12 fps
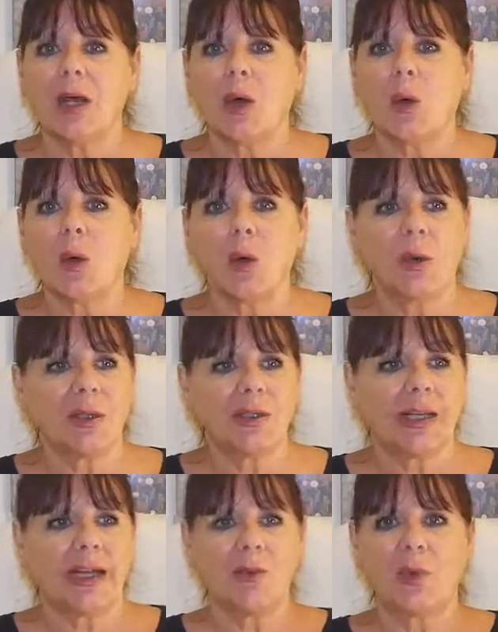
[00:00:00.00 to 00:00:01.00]
Or
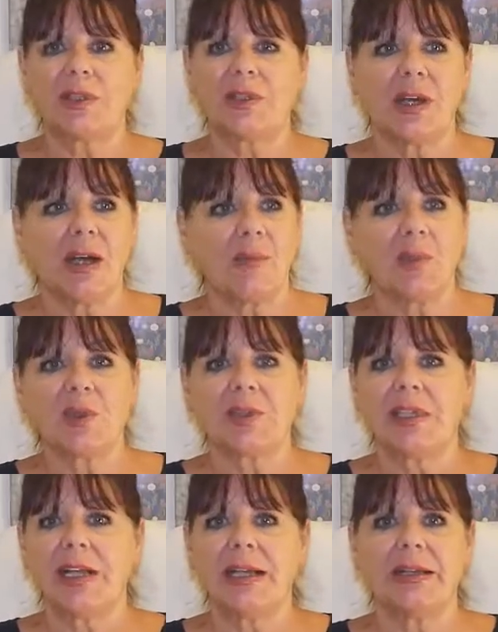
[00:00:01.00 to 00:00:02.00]
saying "what's up," or
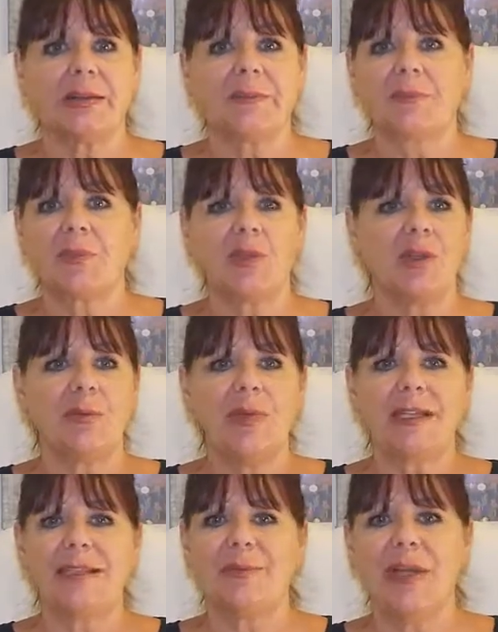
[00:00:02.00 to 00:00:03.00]
saying "do you
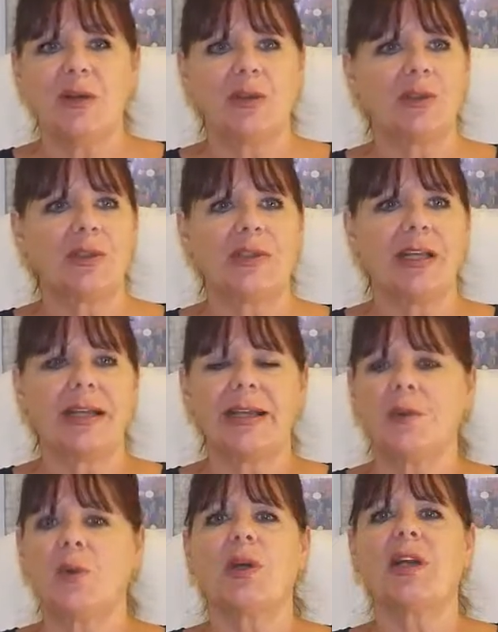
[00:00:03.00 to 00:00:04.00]
miss me," or
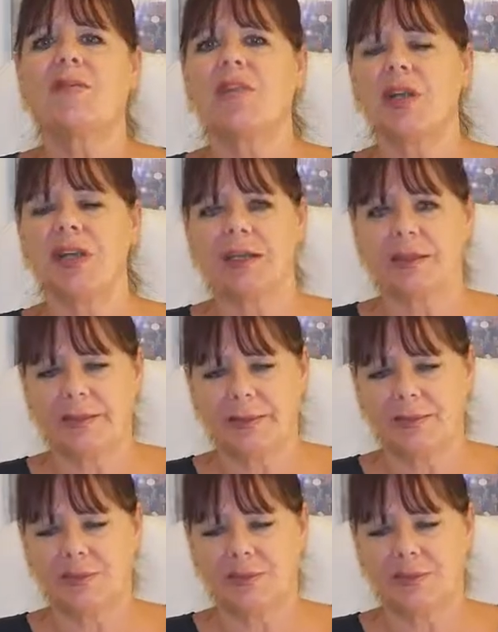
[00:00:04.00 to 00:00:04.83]
saying whatever it is,